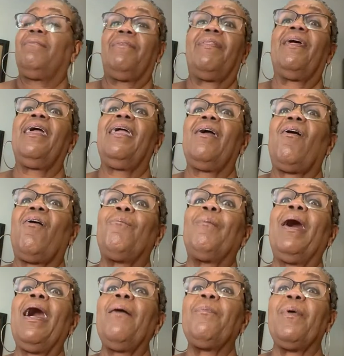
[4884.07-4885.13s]
They
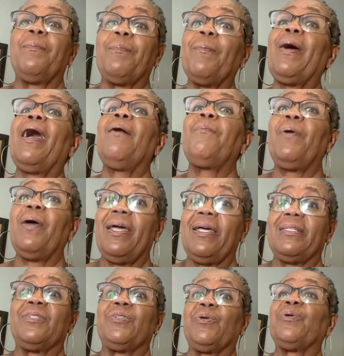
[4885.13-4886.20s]
my my
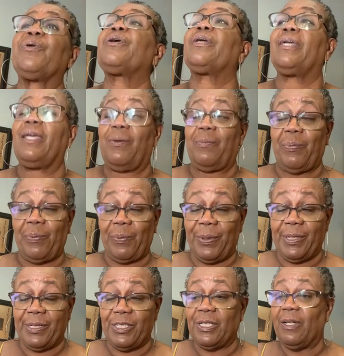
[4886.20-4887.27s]
pastor can
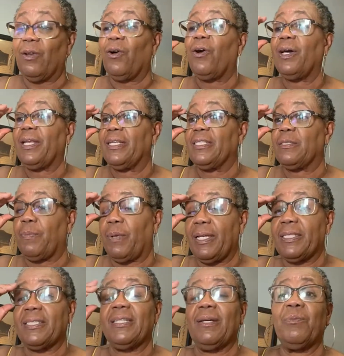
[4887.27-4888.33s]
preach. Lord has
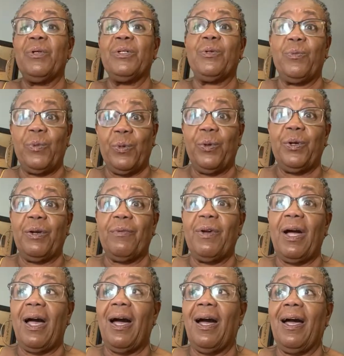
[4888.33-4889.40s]
blessed him with the word of
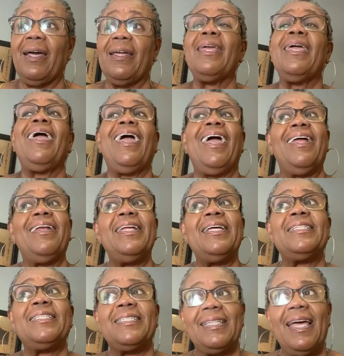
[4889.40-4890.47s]
God. And
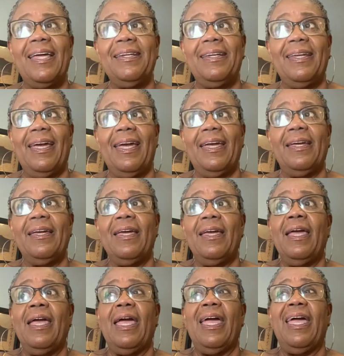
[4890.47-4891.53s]
this Sunday
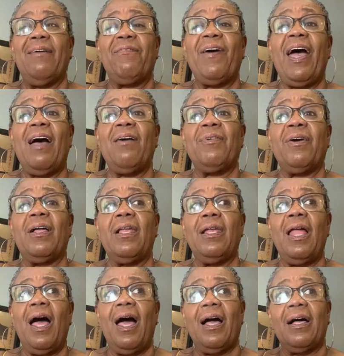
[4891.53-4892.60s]
at five
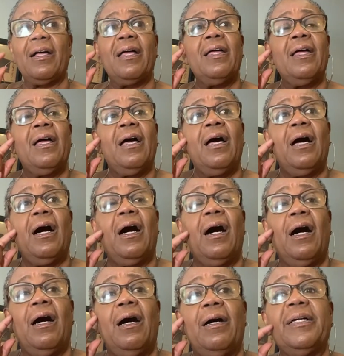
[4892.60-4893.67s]
o'clock,
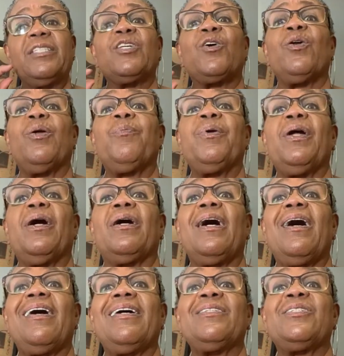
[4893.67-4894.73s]
uh, it's going to be a
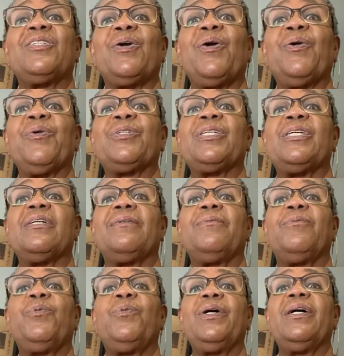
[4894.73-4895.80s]
concert
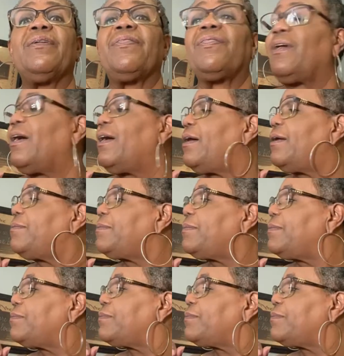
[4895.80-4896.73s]
with um,